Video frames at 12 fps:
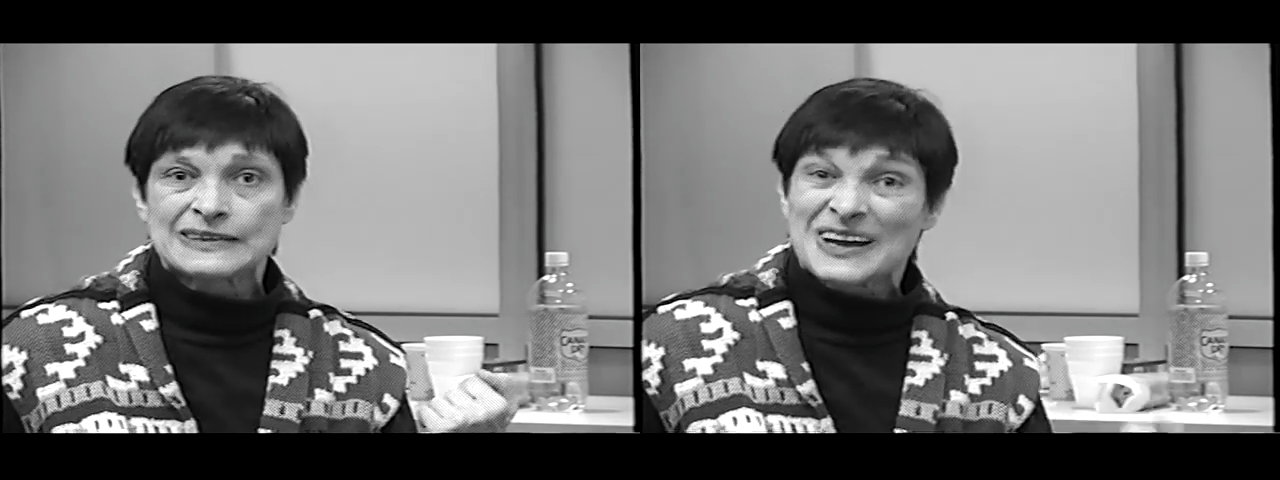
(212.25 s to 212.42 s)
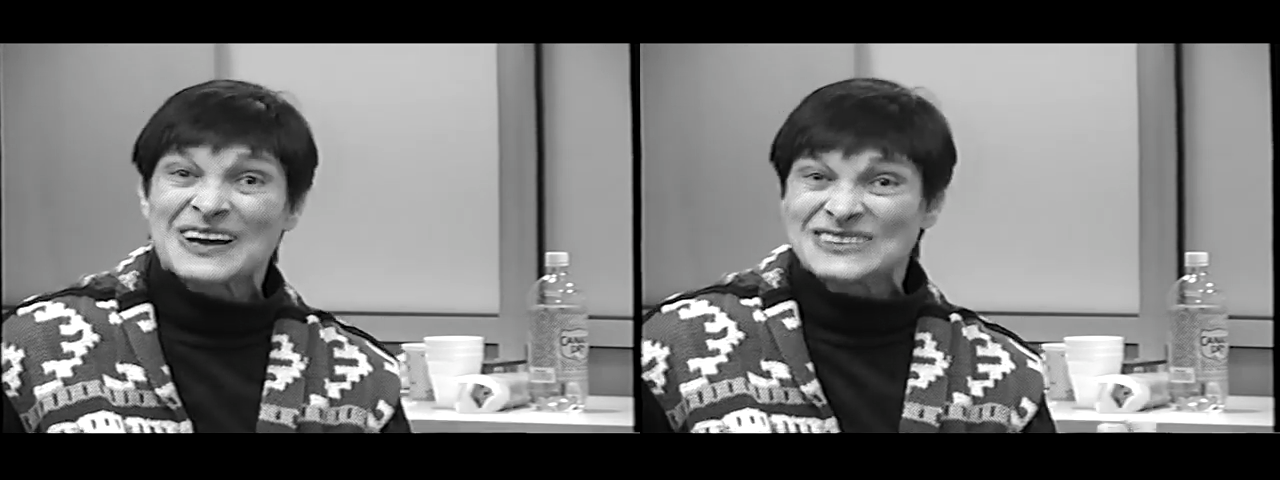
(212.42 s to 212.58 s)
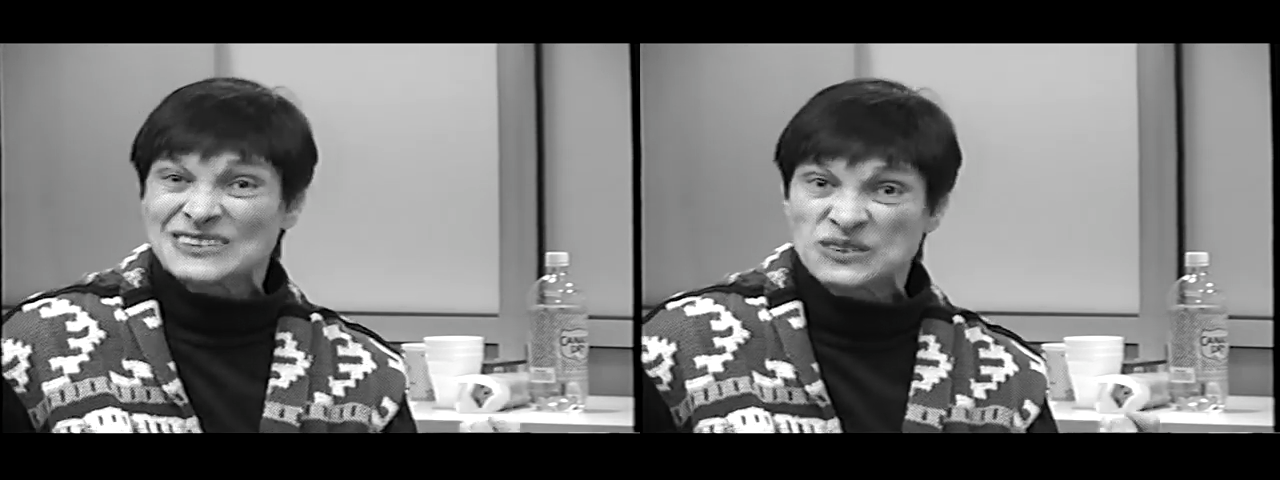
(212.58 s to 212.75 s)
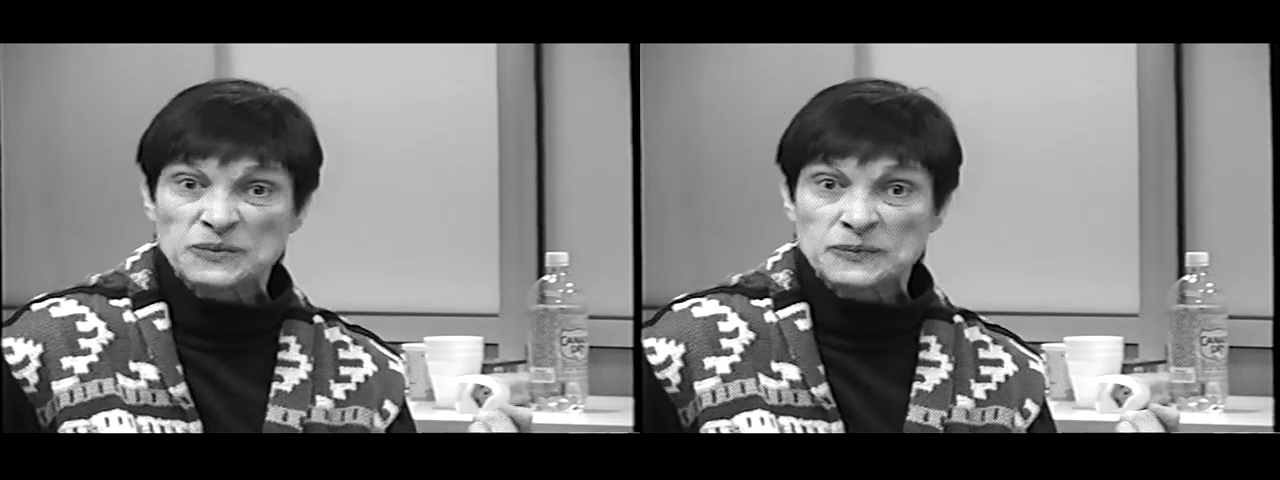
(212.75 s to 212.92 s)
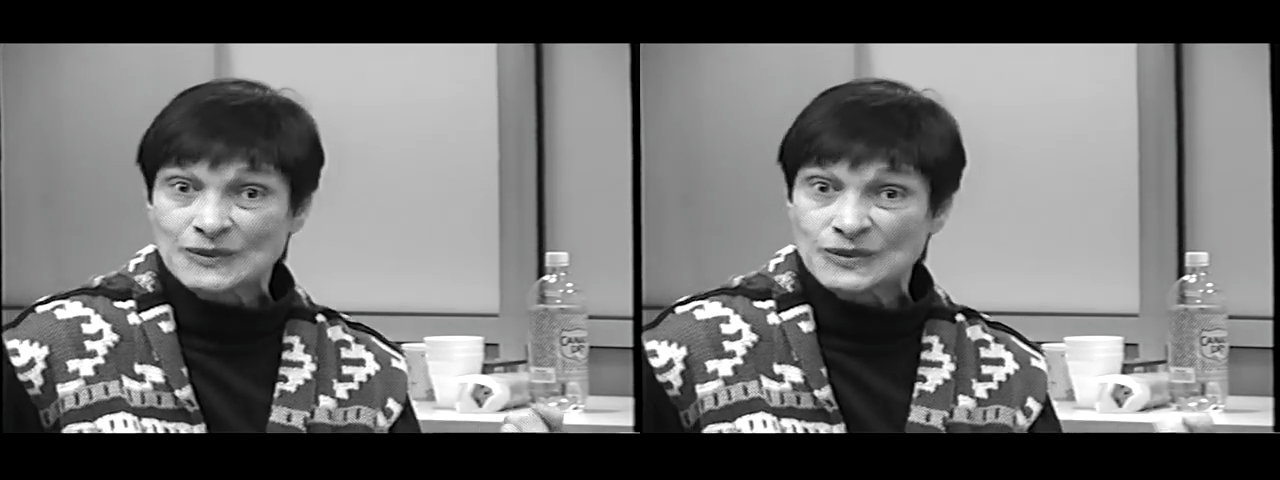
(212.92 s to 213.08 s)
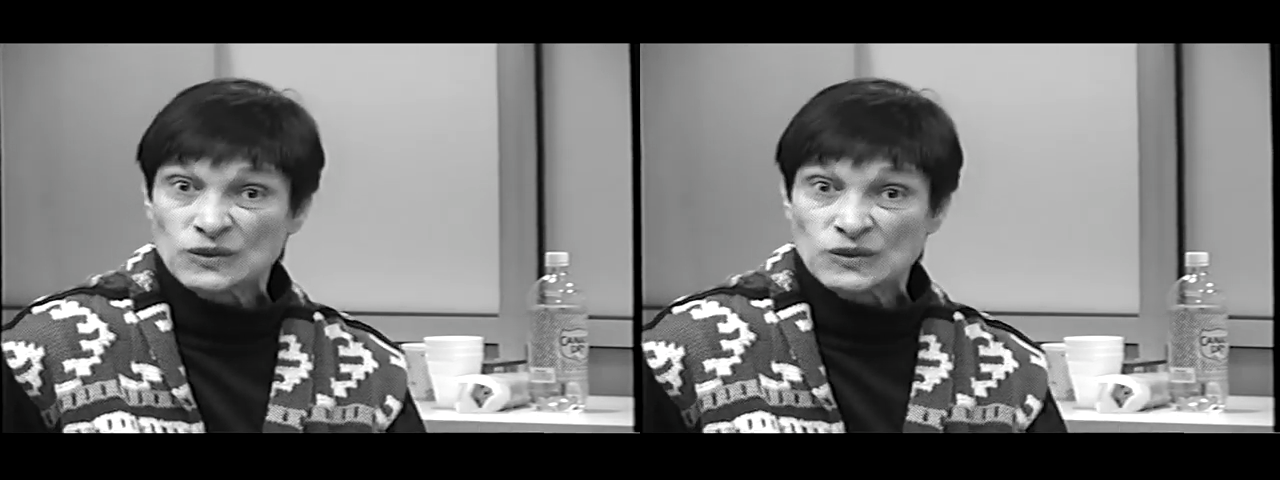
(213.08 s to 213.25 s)

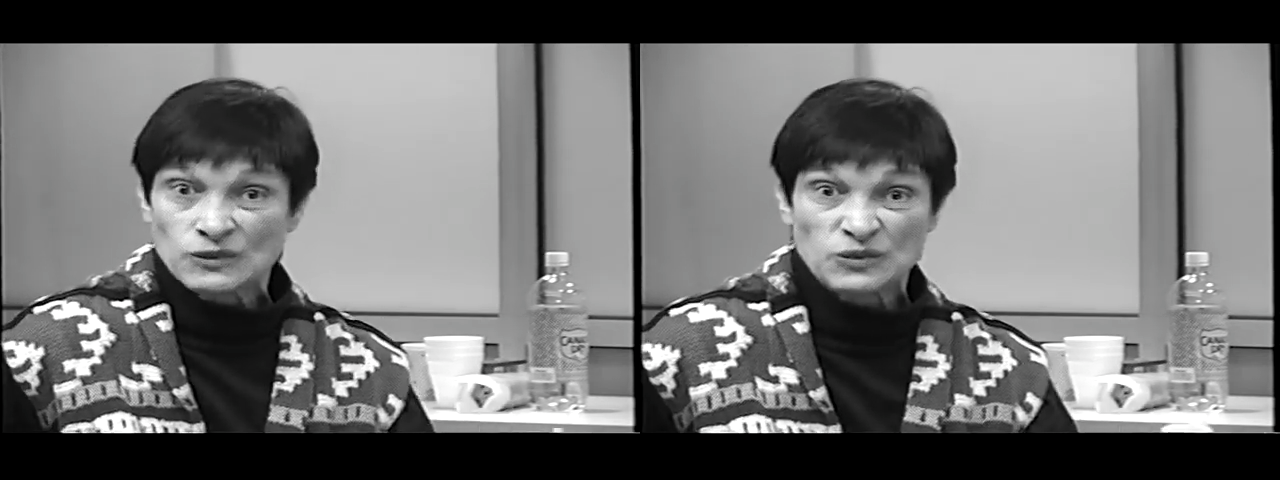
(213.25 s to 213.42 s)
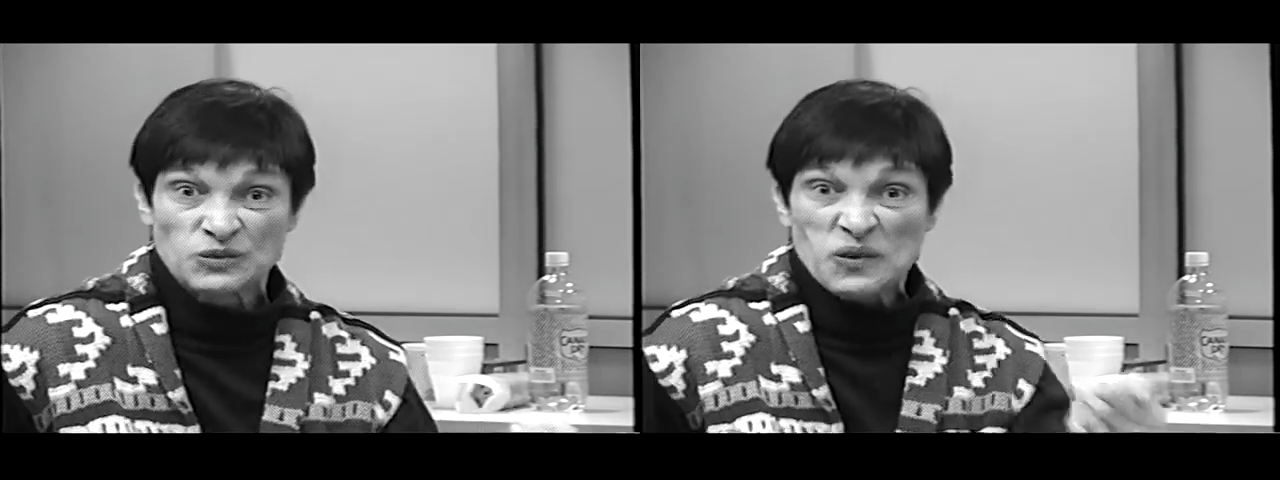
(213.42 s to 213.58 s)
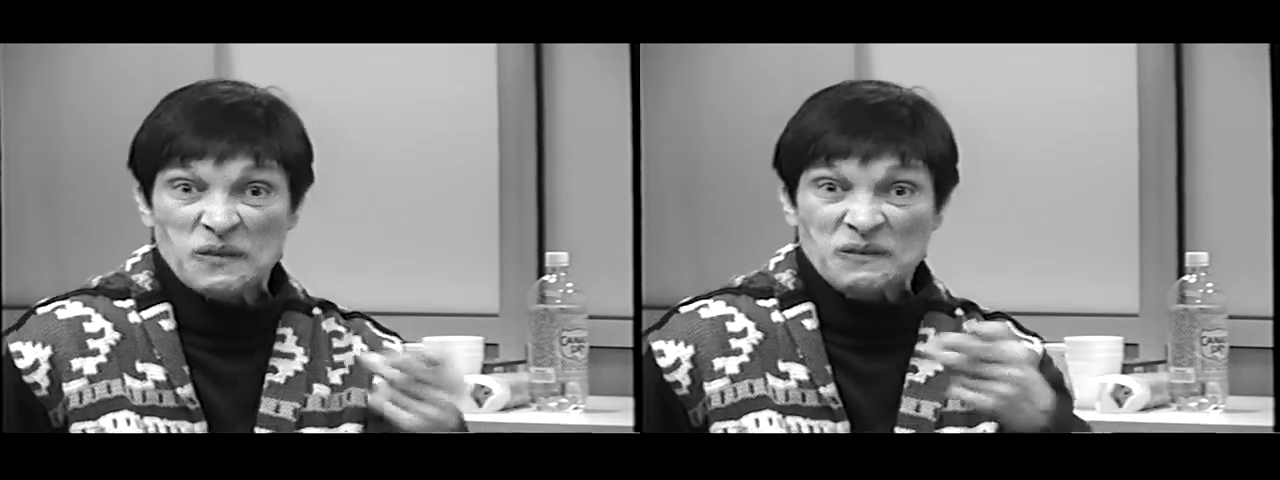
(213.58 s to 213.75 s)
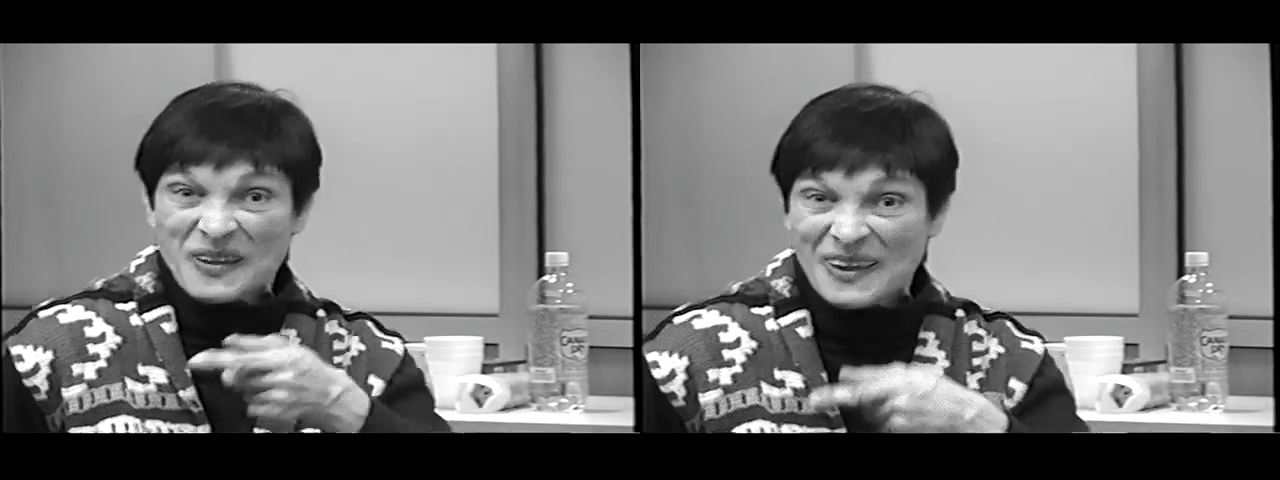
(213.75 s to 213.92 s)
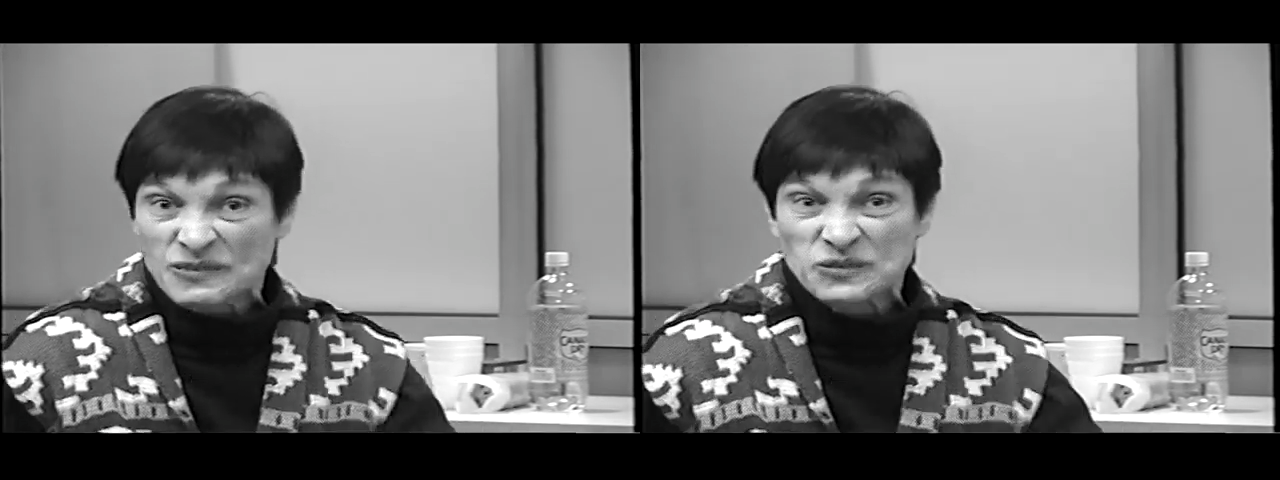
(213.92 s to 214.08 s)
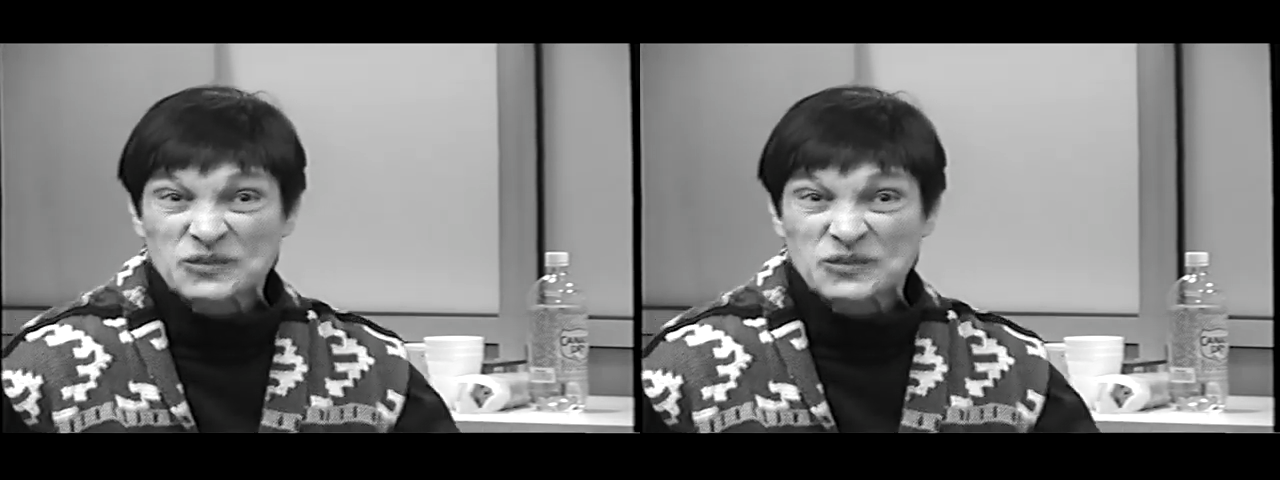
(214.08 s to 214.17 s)
contributions from that